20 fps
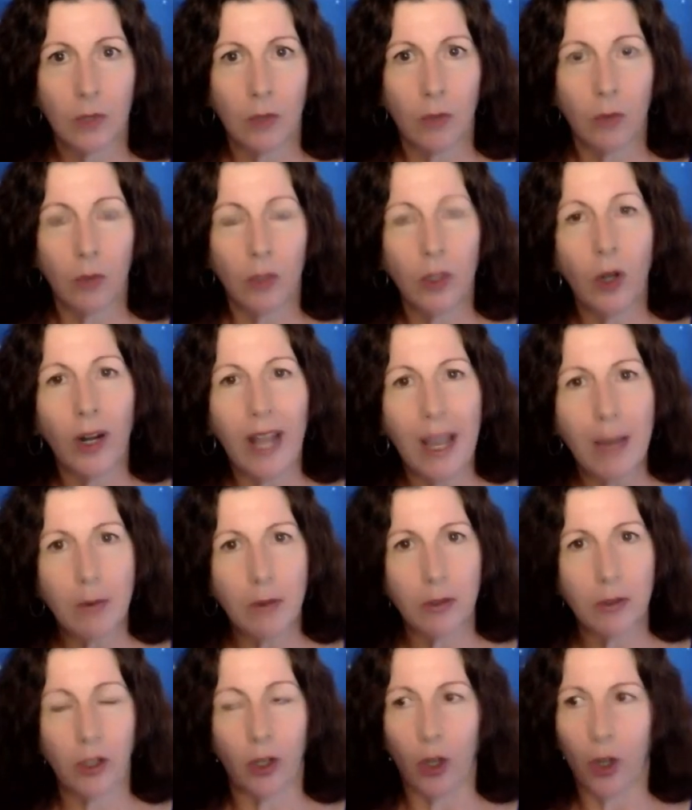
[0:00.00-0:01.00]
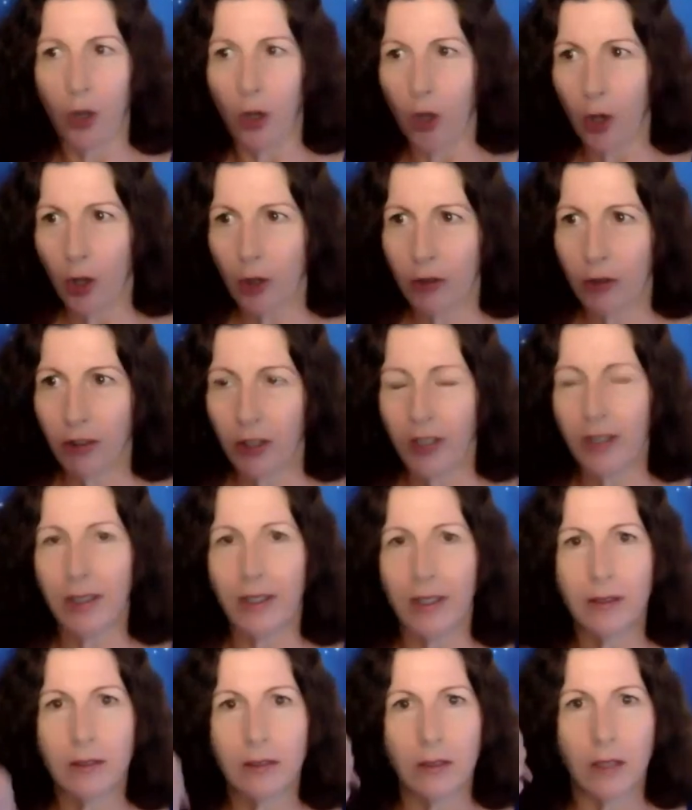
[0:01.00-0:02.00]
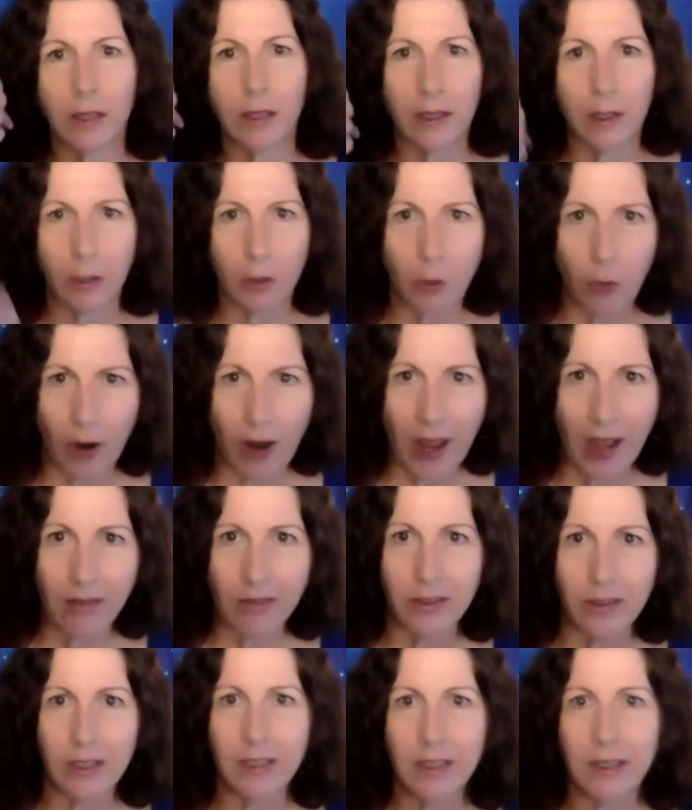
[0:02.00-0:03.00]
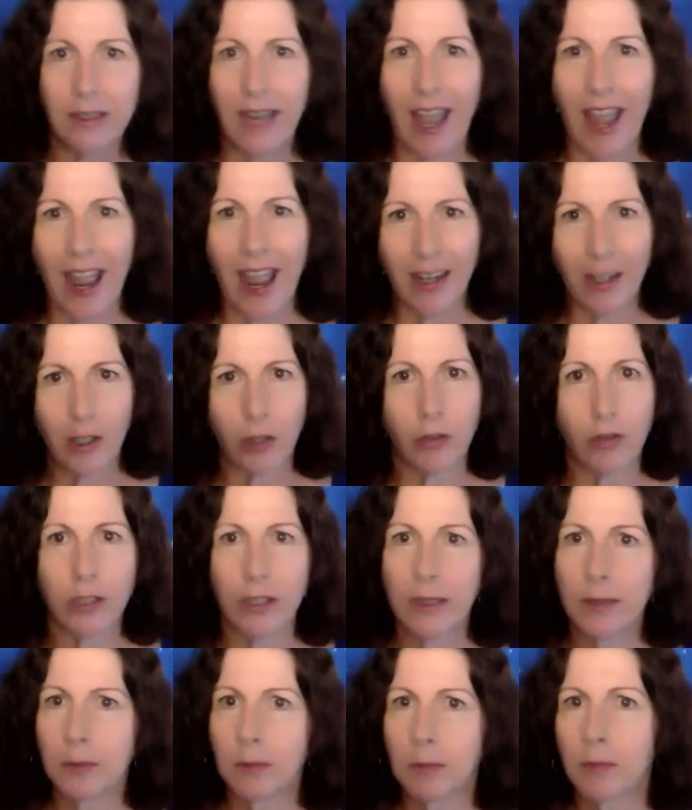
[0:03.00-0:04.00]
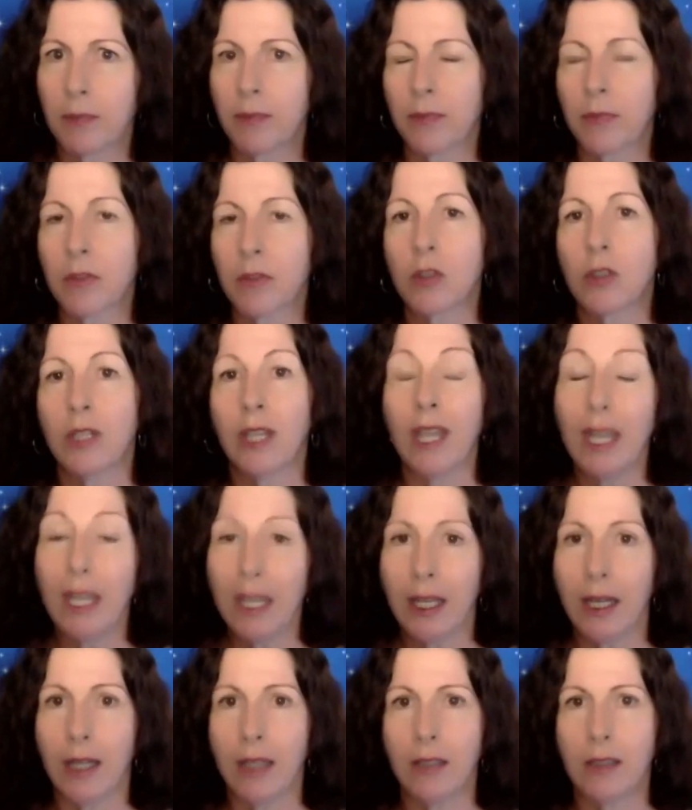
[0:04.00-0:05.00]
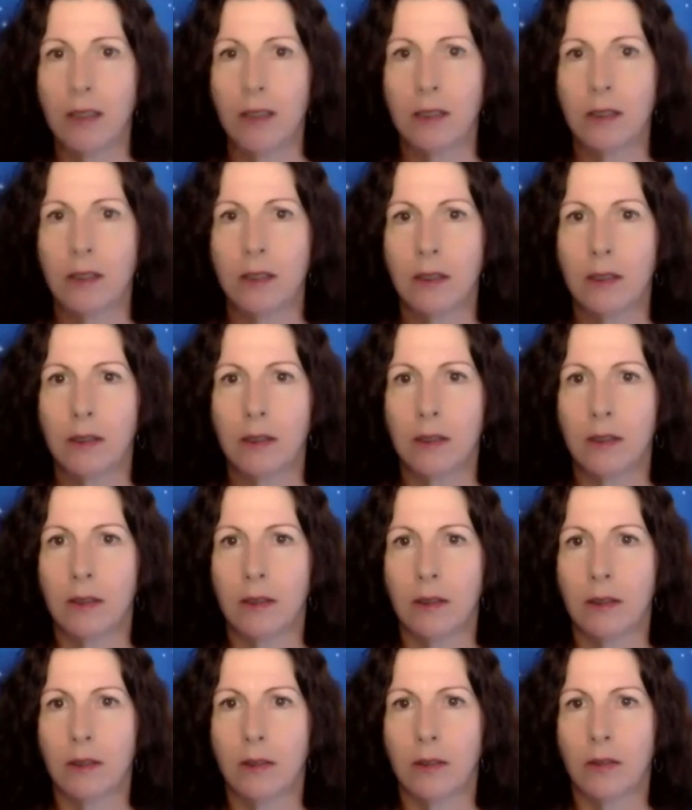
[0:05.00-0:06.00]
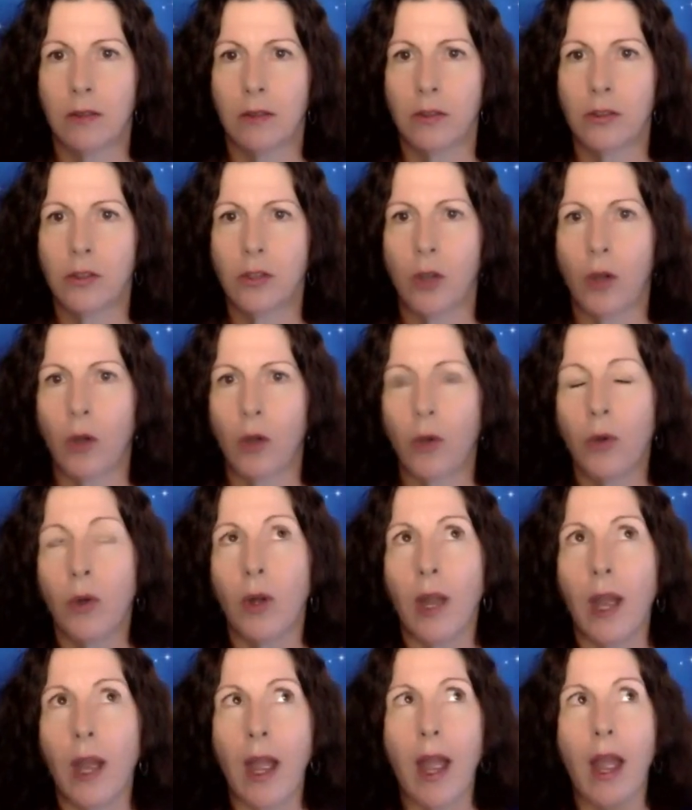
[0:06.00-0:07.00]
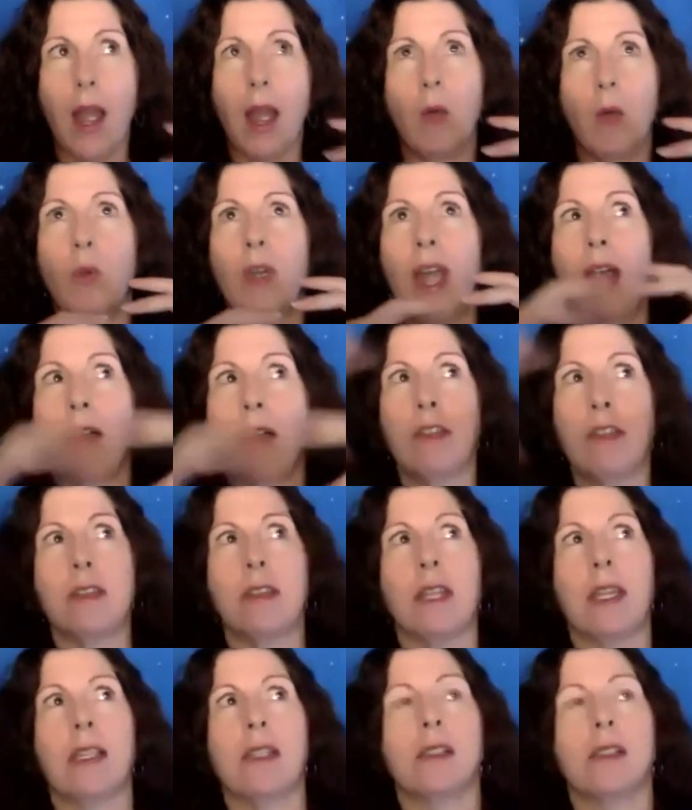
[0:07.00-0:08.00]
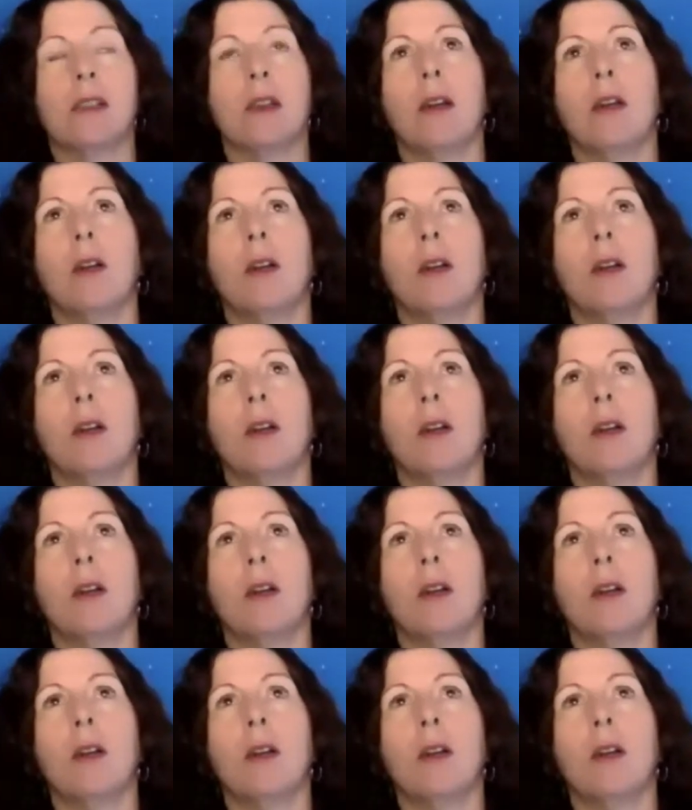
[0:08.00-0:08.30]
We're not able to earth it, ground it, anchor it here. So we're having these